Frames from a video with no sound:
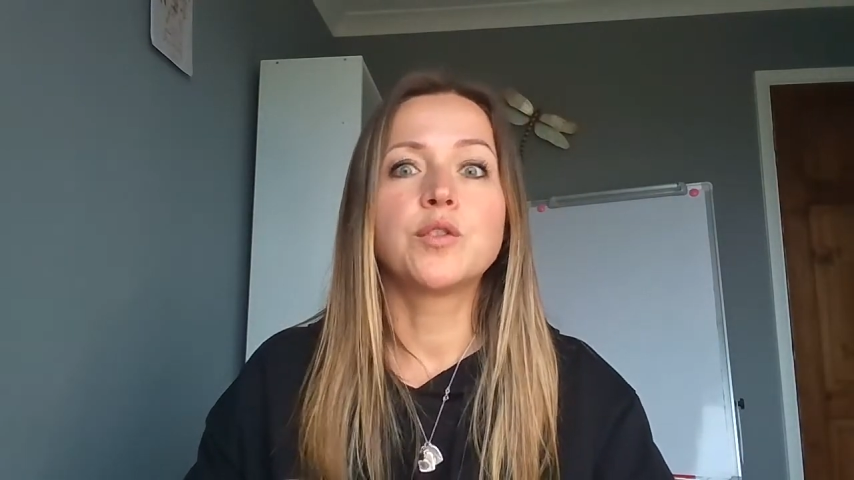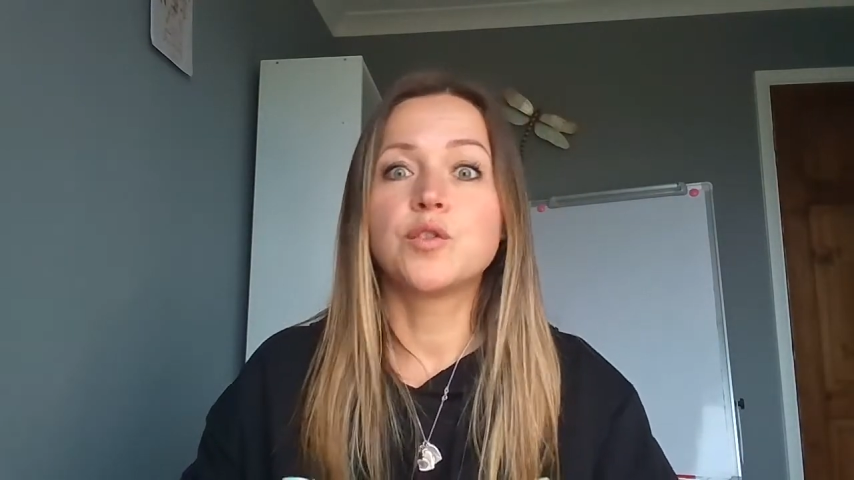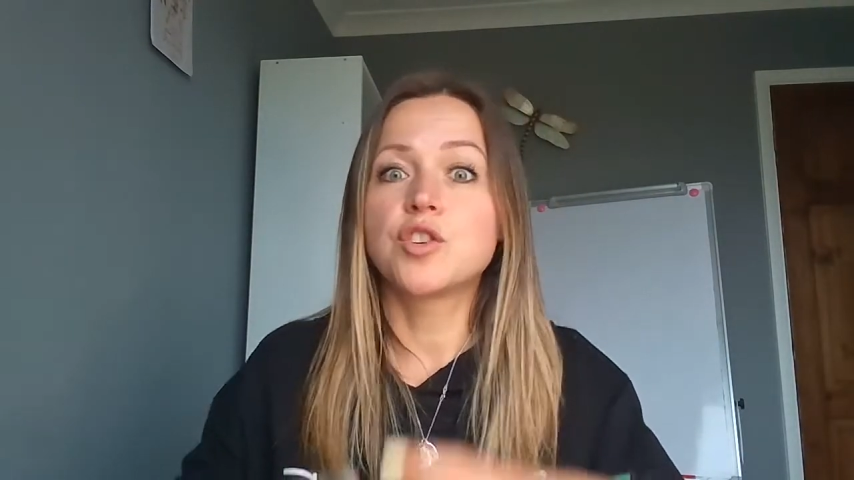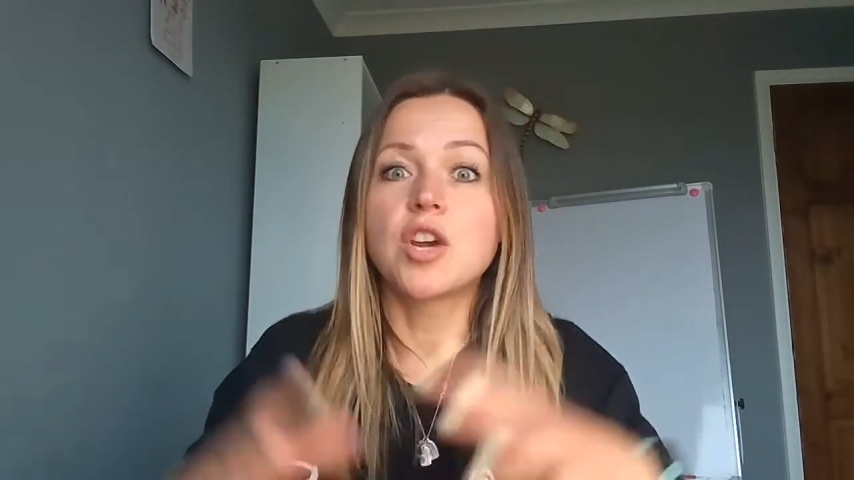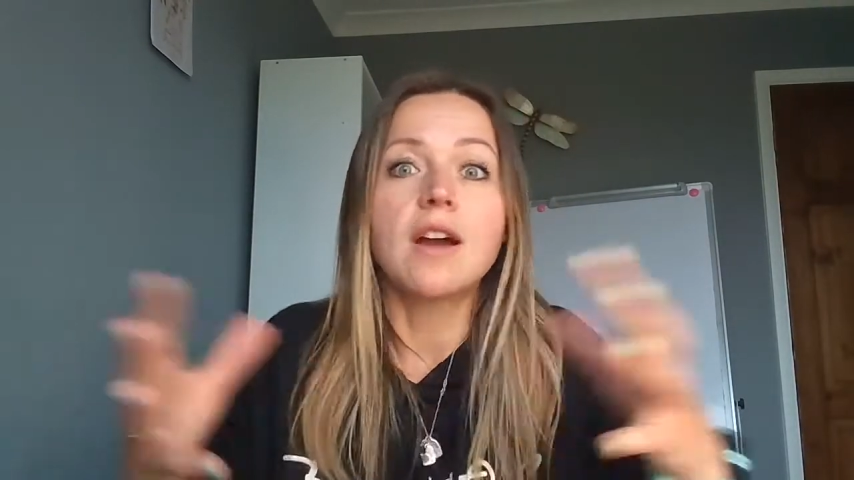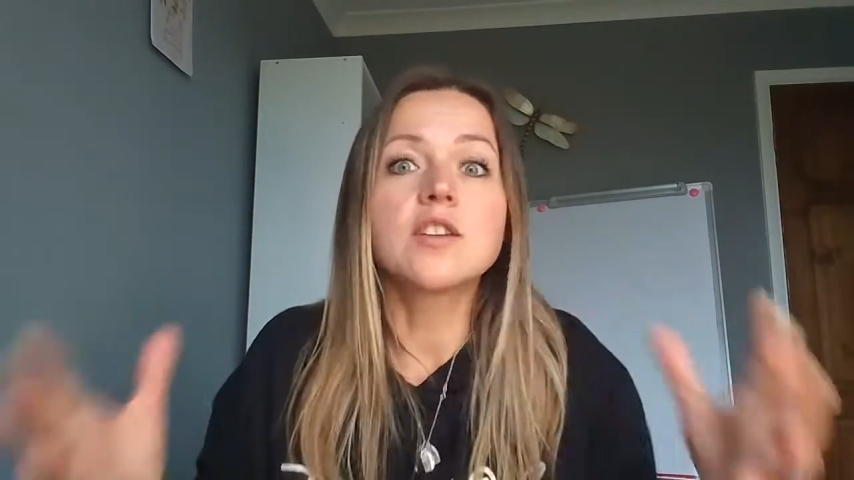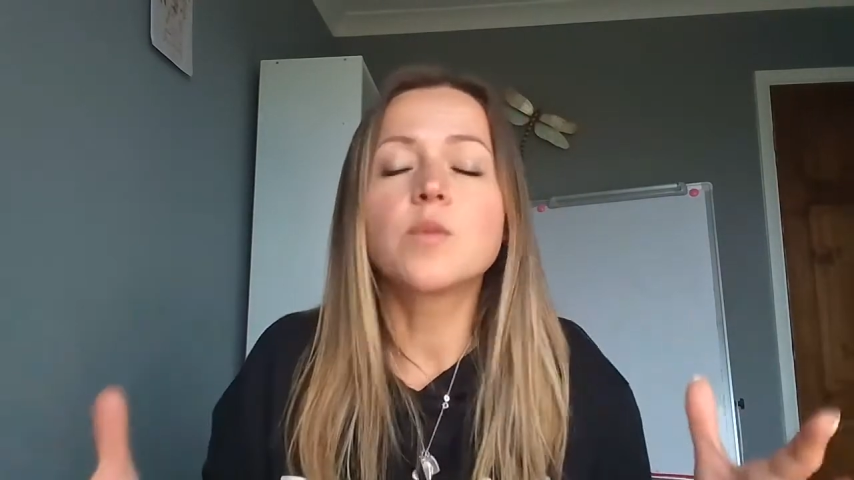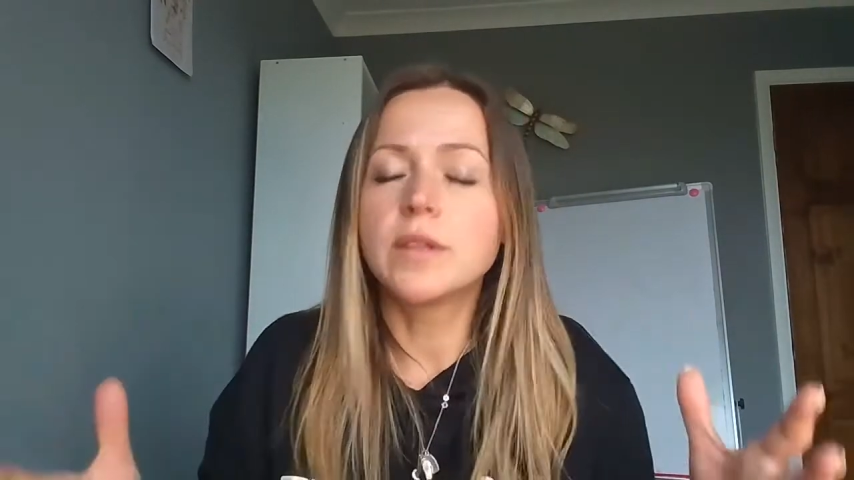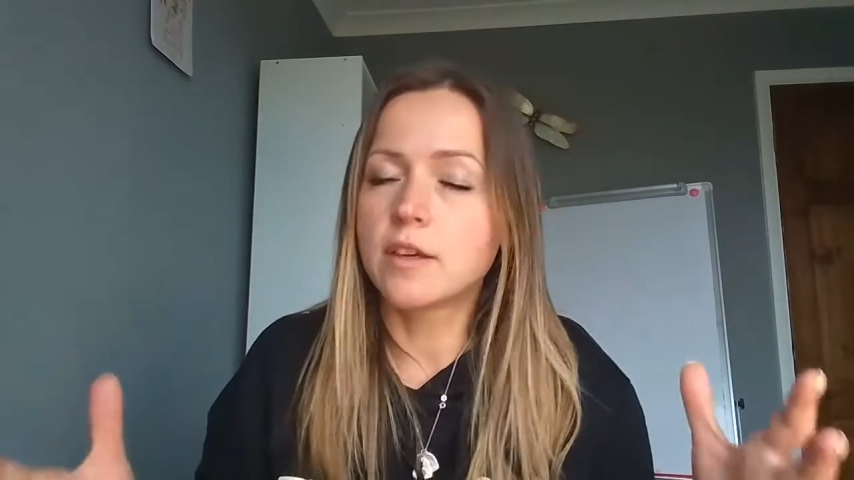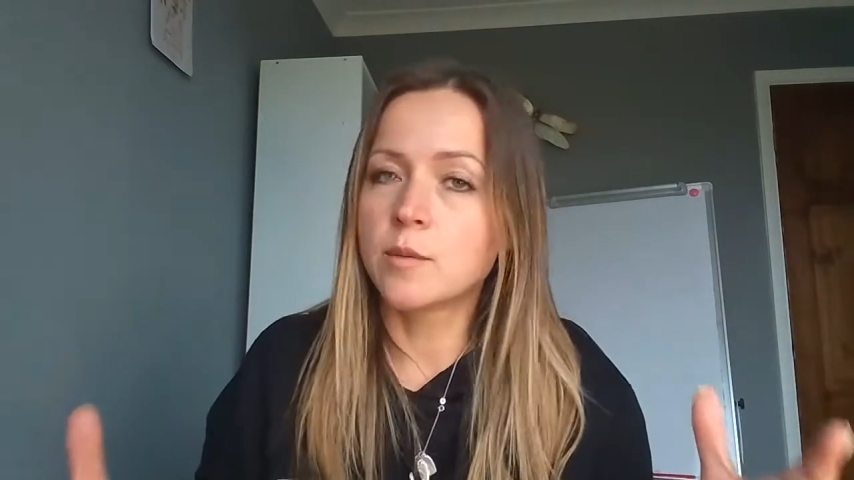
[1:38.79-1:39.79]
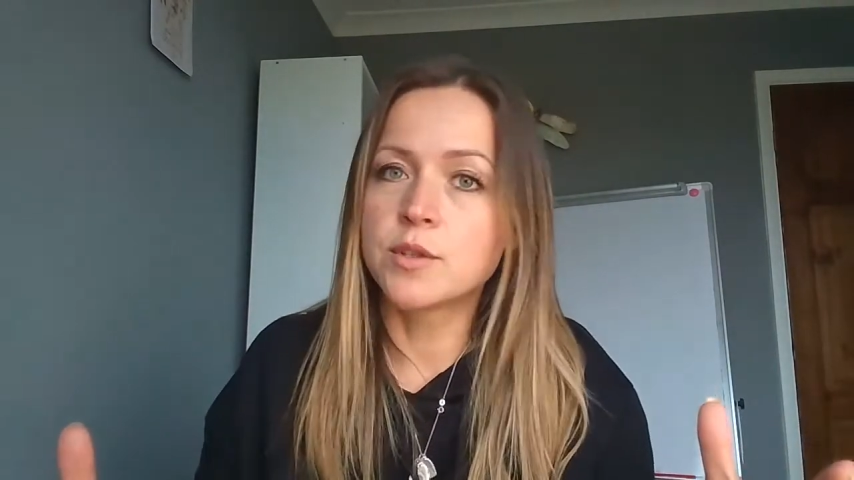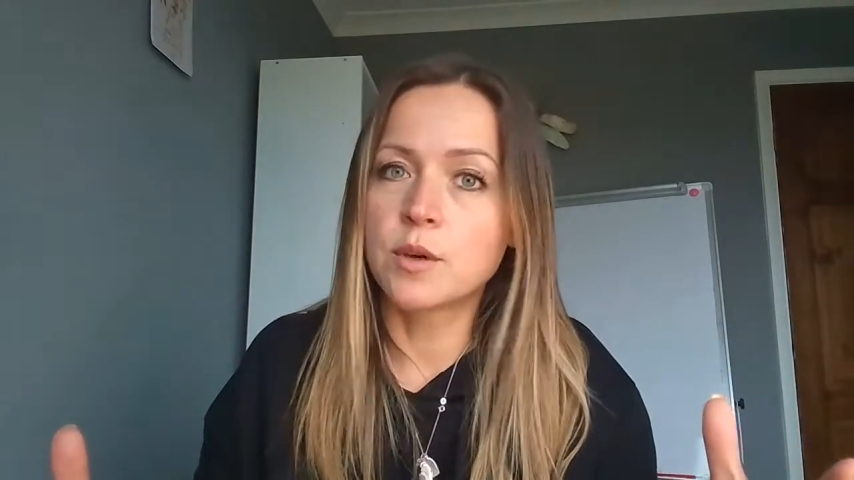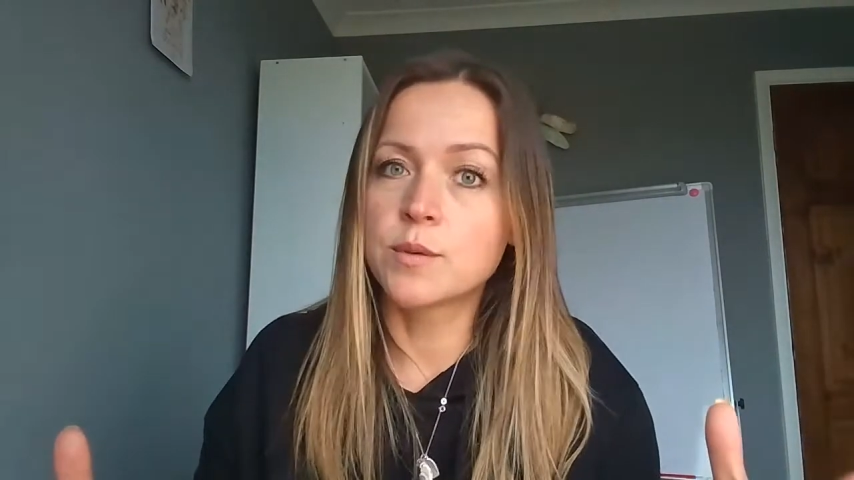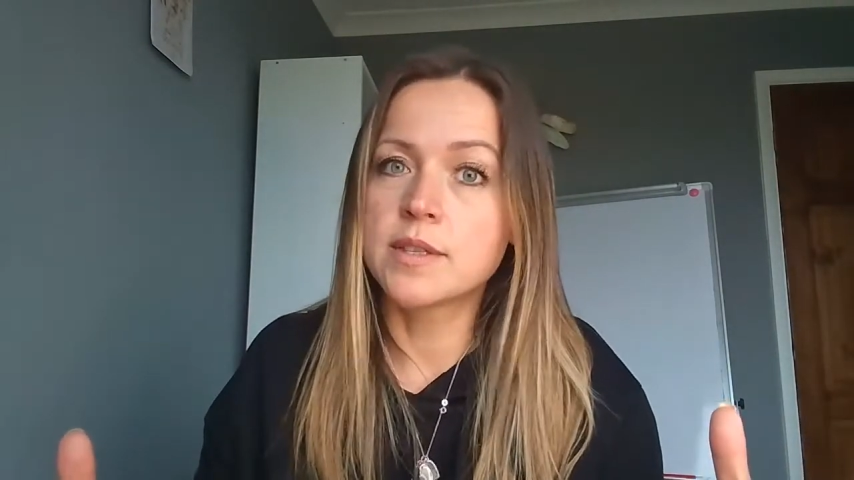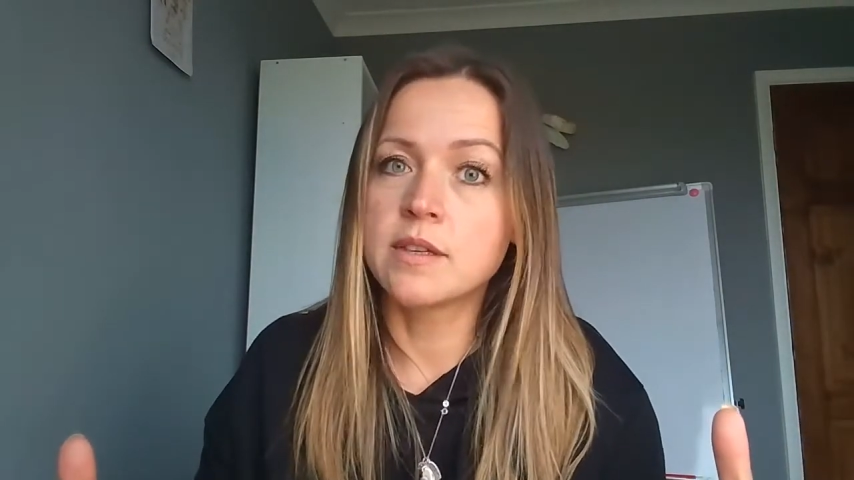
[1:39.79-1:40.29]
to charge when it comes to
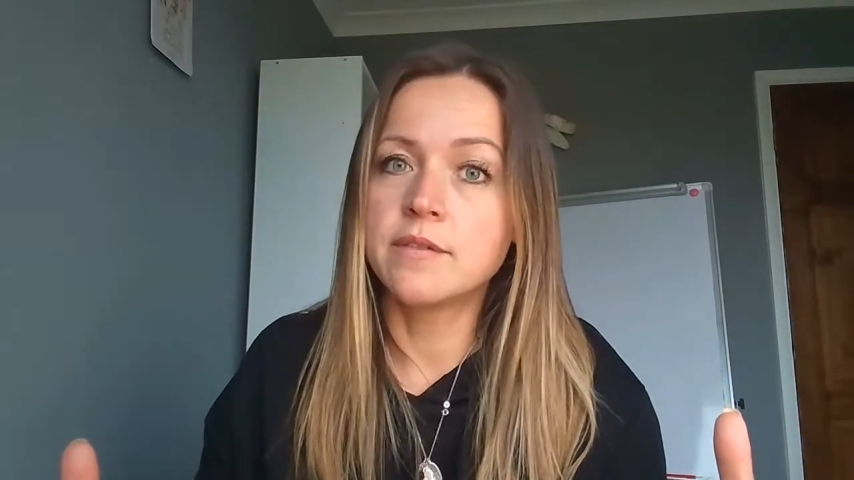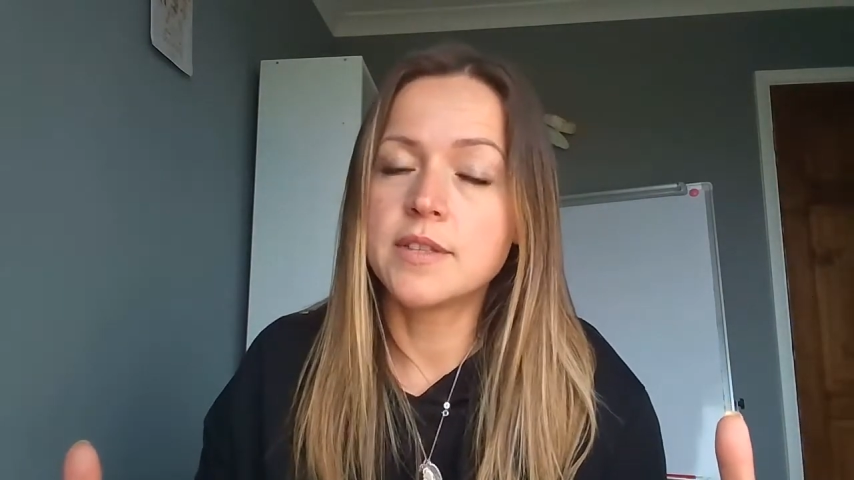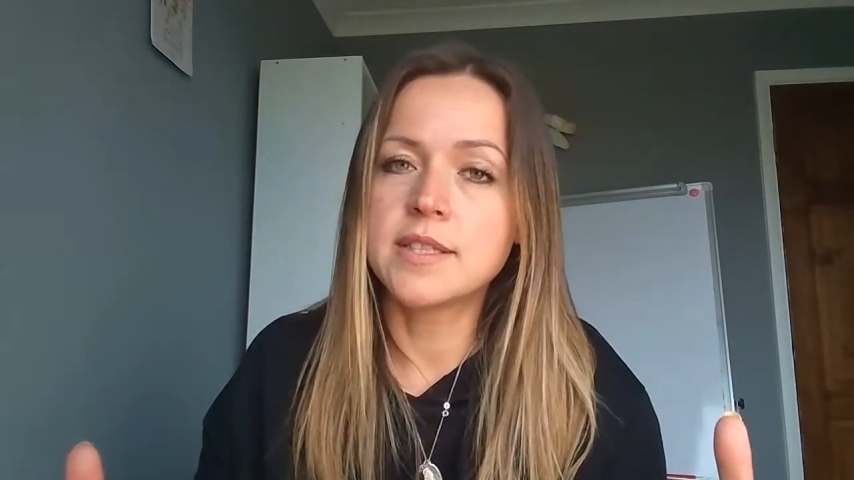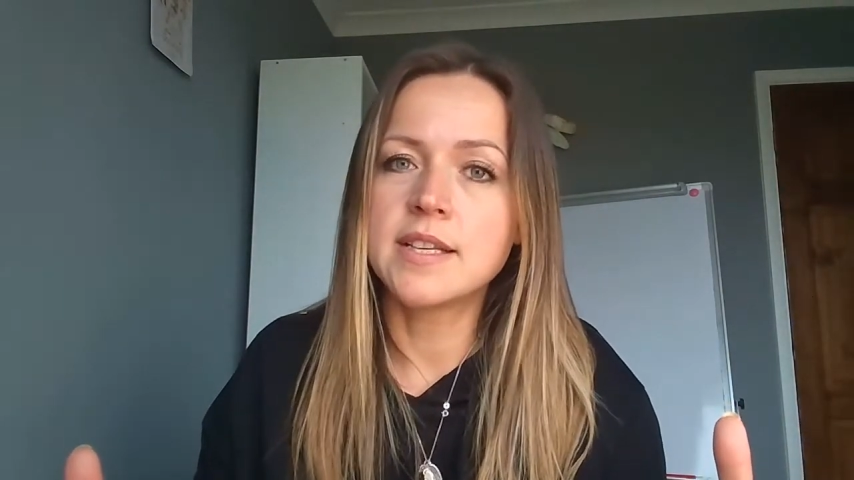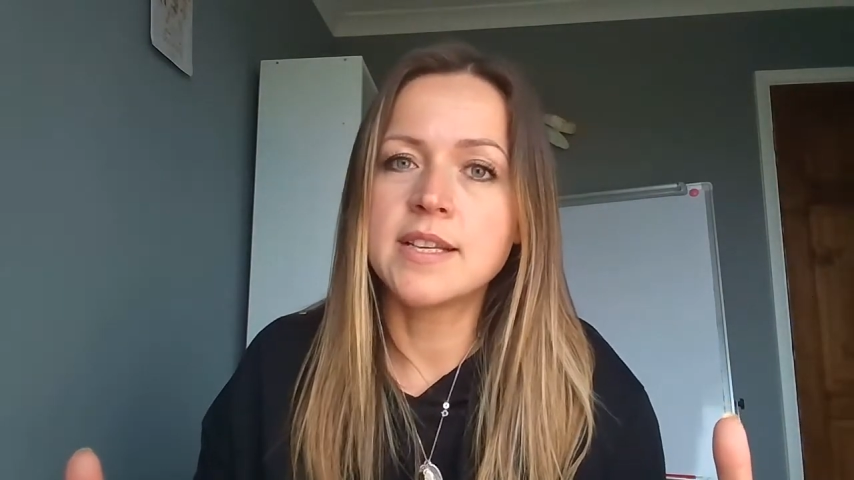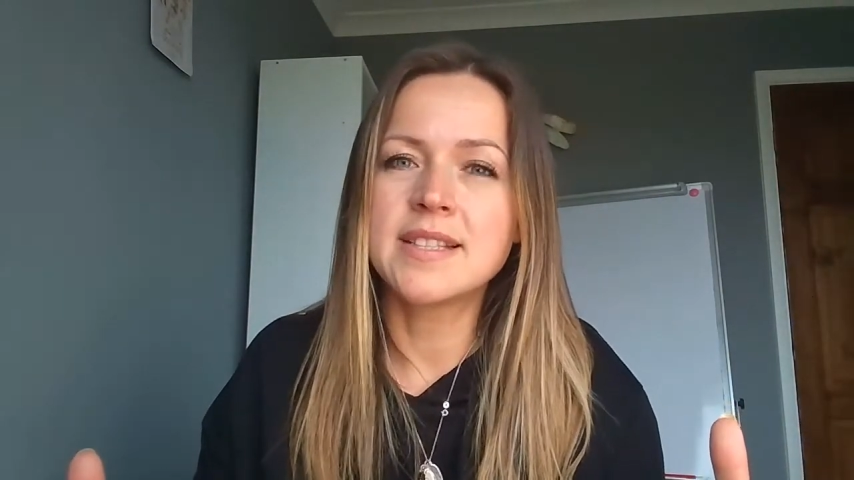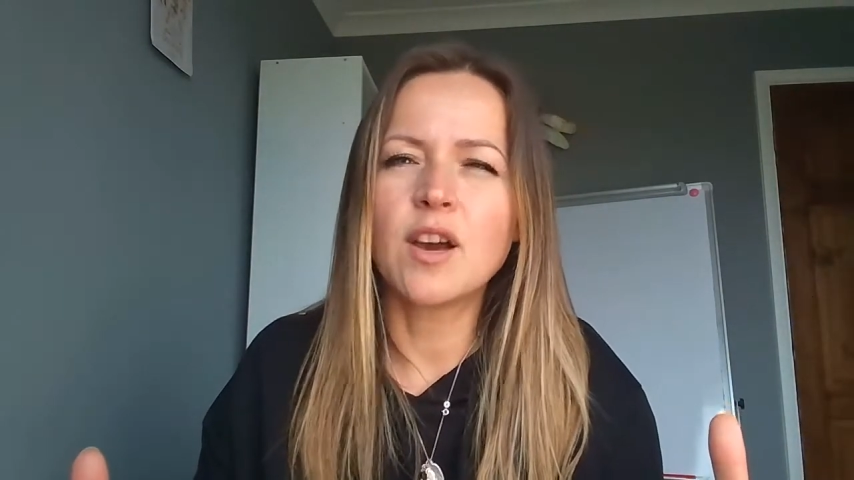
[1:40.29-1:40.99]
our services?